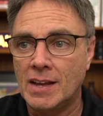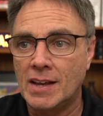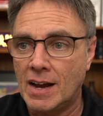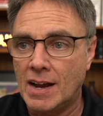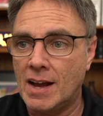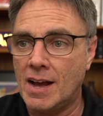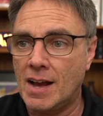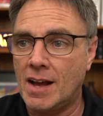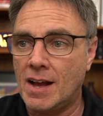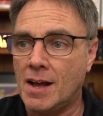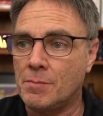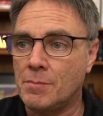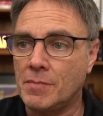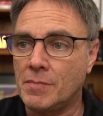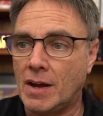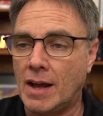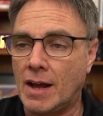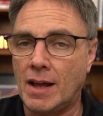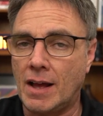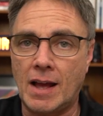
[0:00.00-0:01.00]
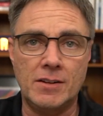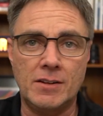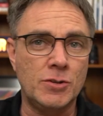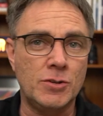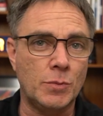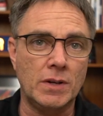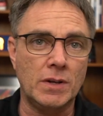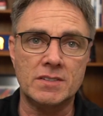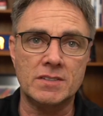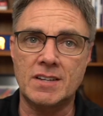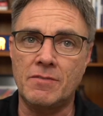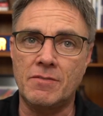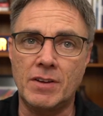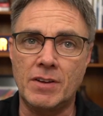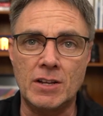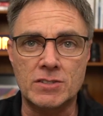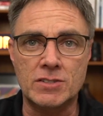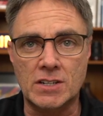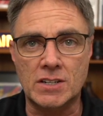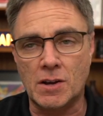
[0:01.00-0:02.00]
Um, I, I, do real estate
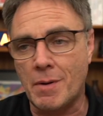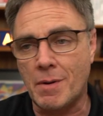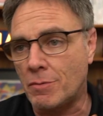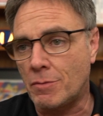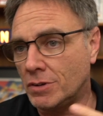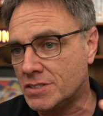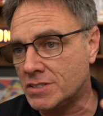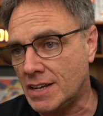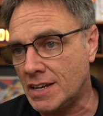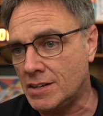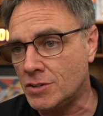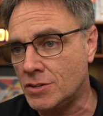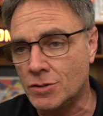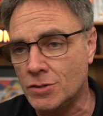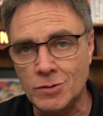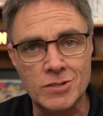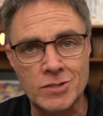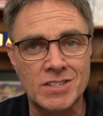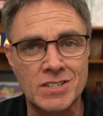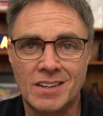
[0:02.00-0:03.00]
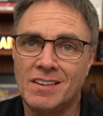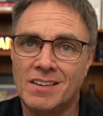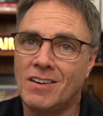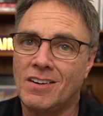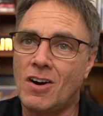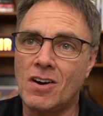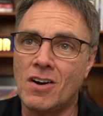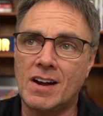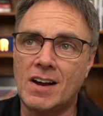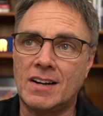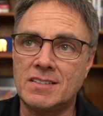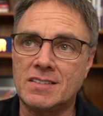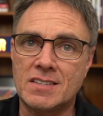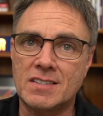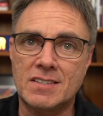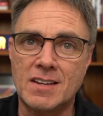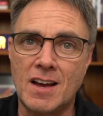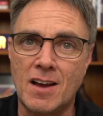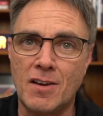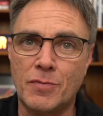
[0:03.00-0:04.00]
videos. I talk about real estate news, all kinds of
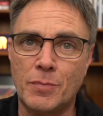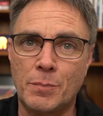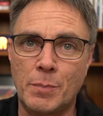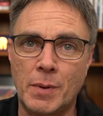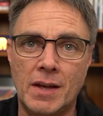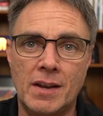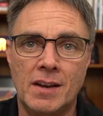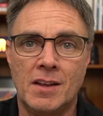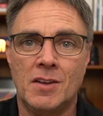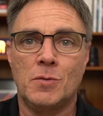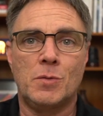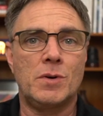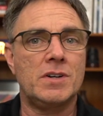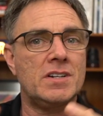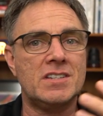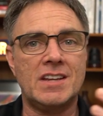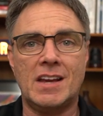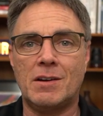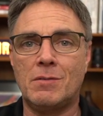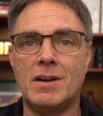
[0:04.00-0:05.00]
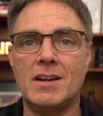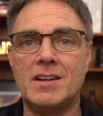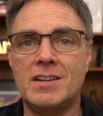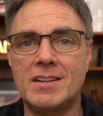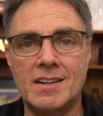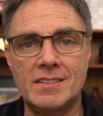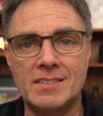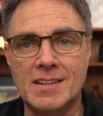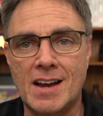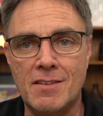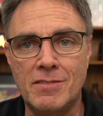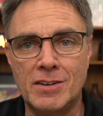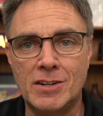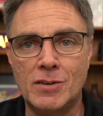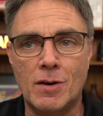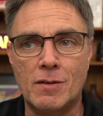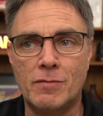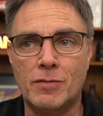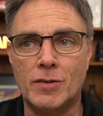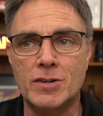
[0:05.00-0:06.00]
stuff, but we're just getting ready to dive into
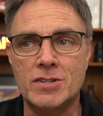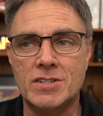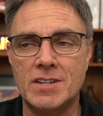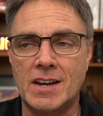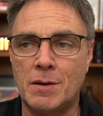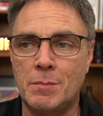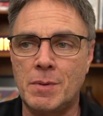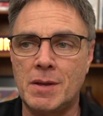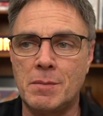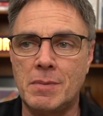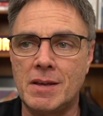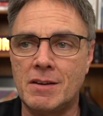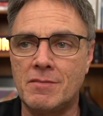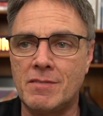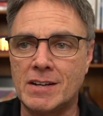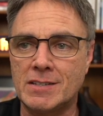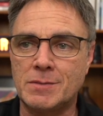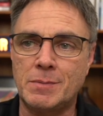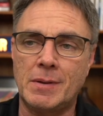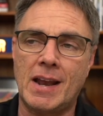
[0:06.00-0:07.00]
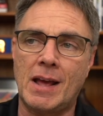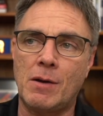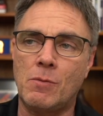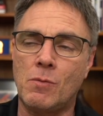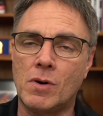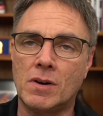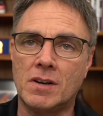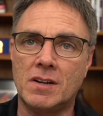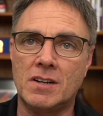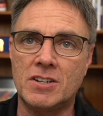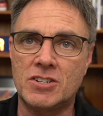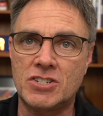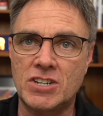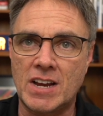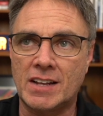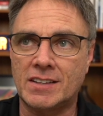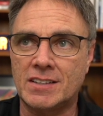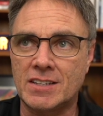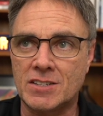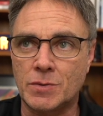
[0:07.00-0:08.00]
our first Airbnb investment. I wanted to
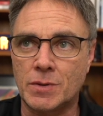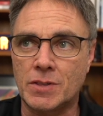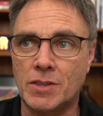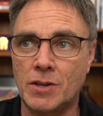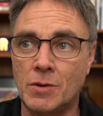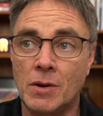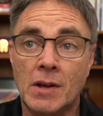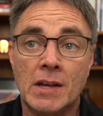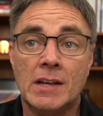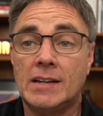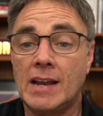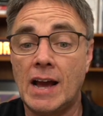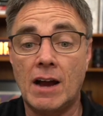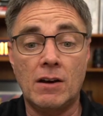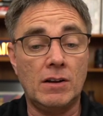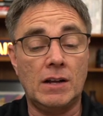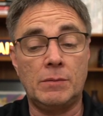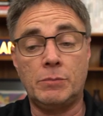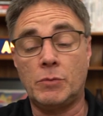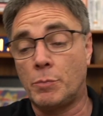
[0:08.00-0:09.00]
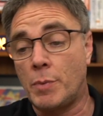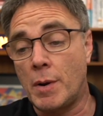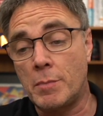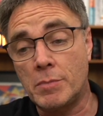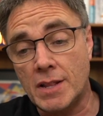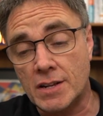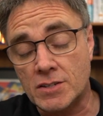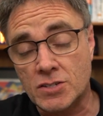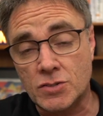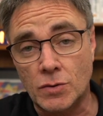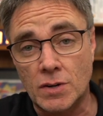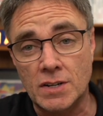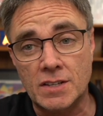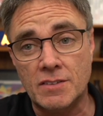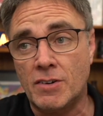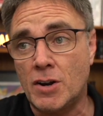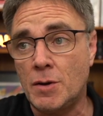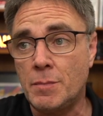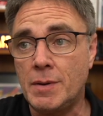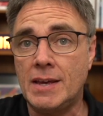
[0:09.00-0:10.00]
chat this with you. Now, remember that story at the
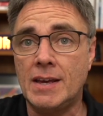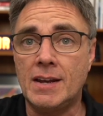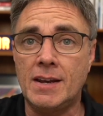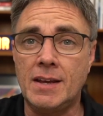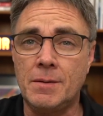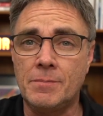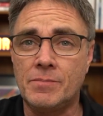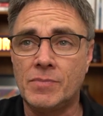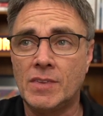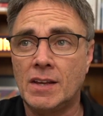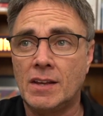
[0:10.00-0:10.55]
very beginning?